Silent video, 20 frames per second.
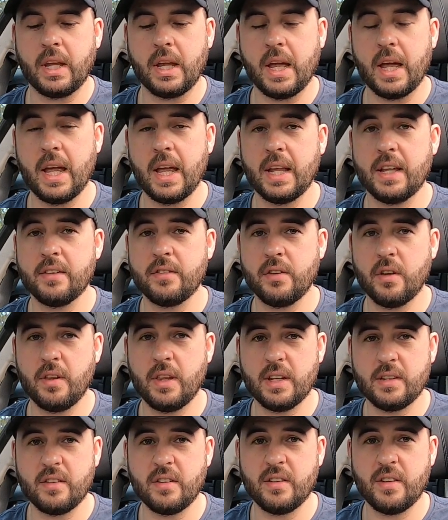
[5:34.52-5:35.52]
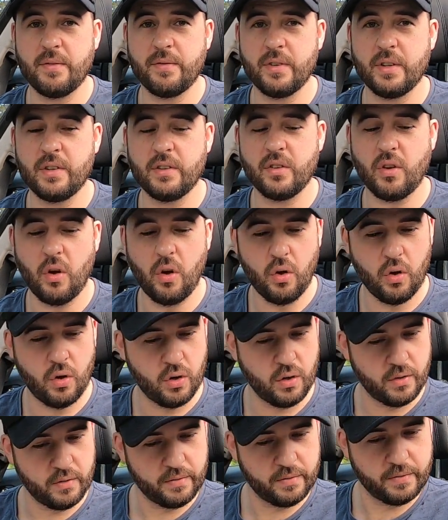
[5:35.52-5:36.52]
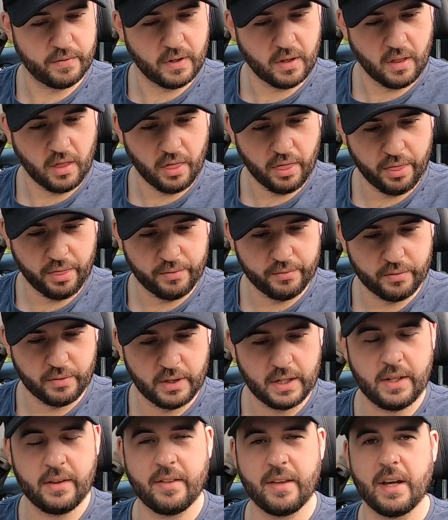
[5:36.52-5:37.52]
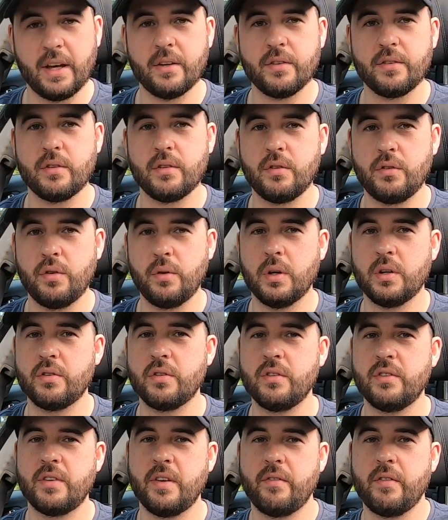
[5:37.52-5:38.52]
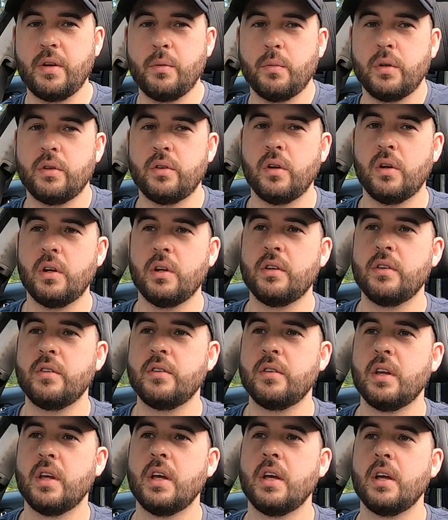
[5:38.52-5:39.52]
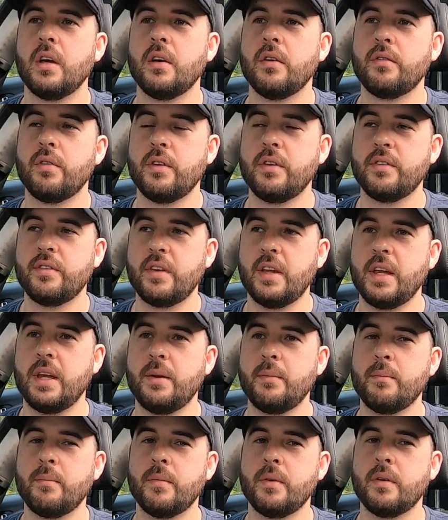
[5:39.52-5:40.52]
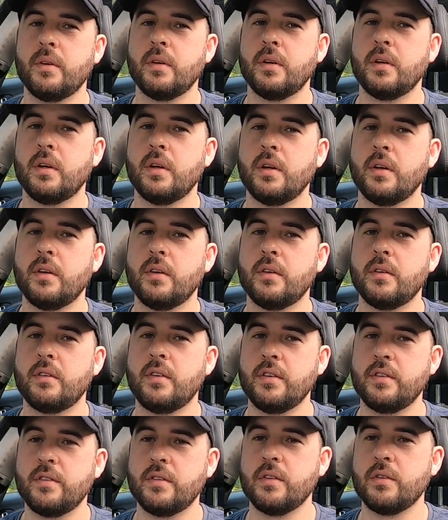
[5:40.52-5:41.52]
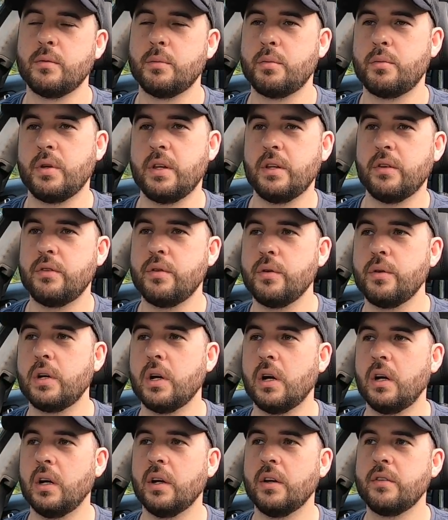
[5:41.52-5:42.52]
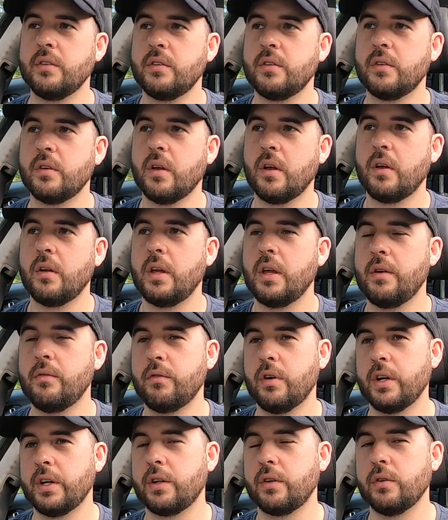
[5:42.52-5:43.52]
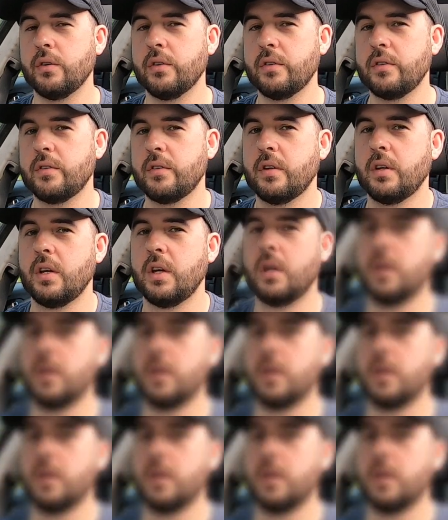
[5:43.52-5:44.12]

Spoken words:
And so that's a difference of $3,271 for the same distance between the two cars in running cost.